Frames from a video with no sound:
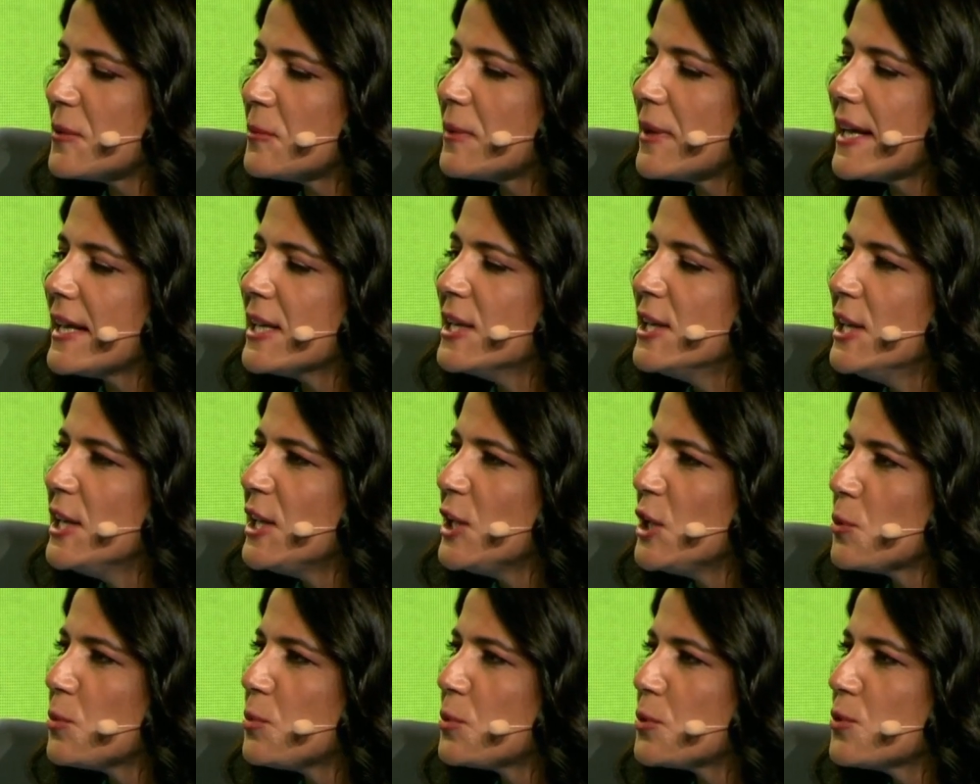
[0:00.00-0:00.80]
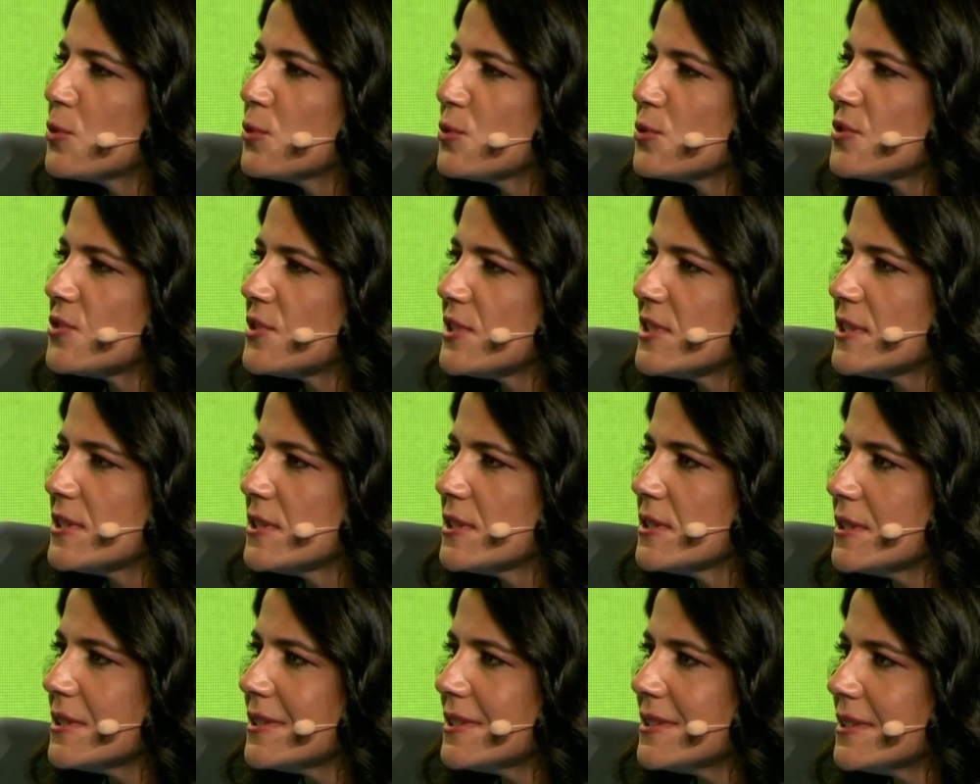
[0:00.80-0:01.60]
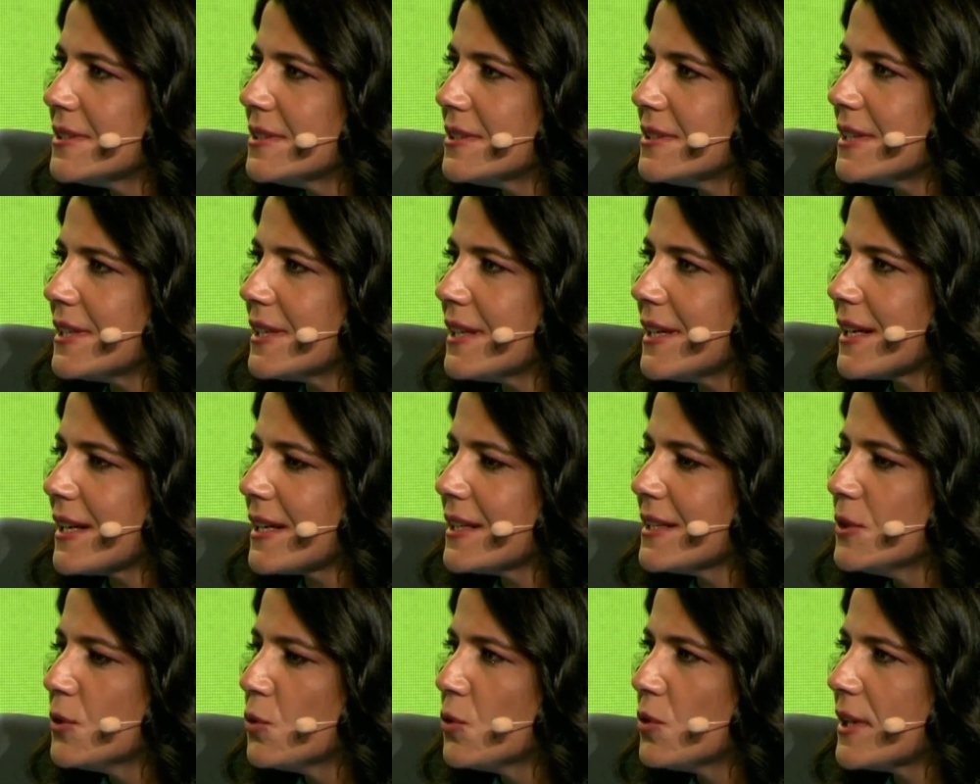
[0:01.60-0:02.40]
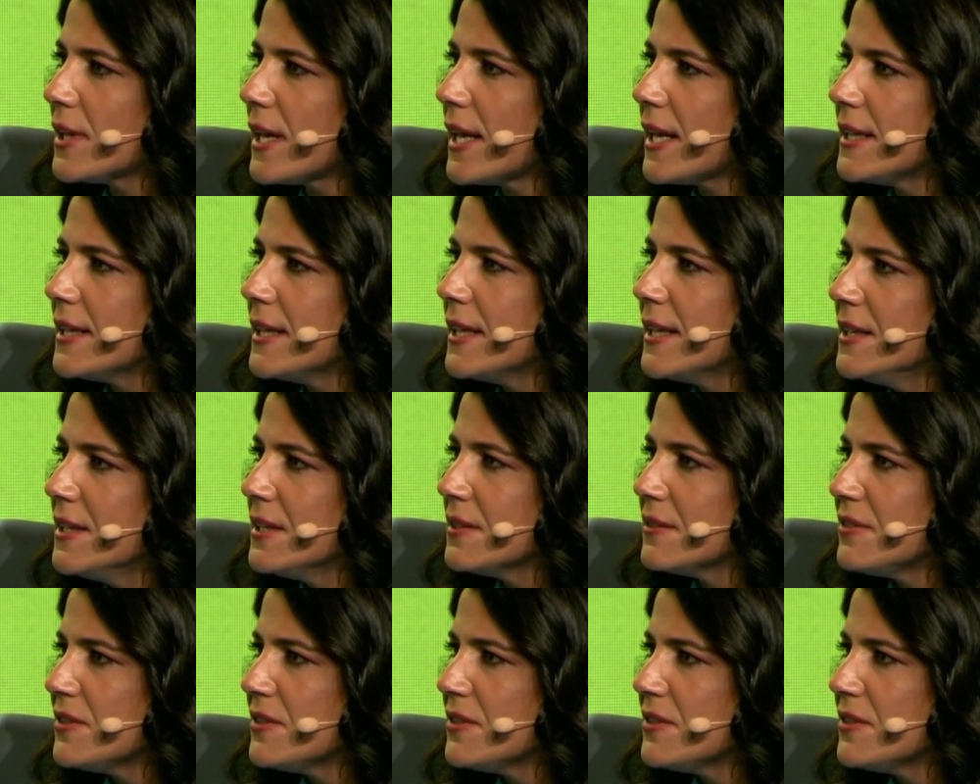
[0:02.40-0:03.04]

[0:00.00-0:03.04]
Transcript: You were saying we're lagging behind. Katerina agreed.